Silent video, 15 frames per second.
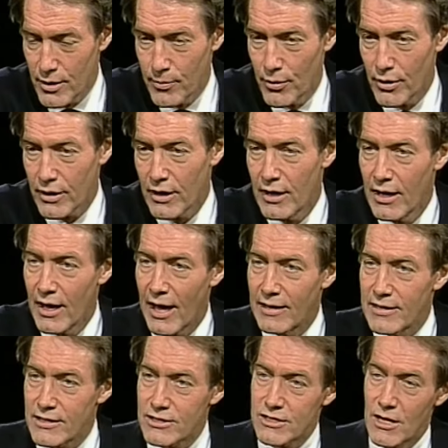another book,
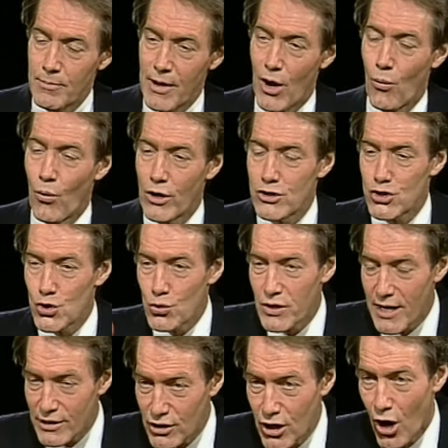and that somehow once you
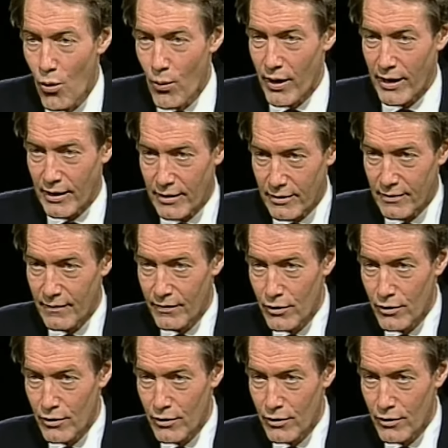get going,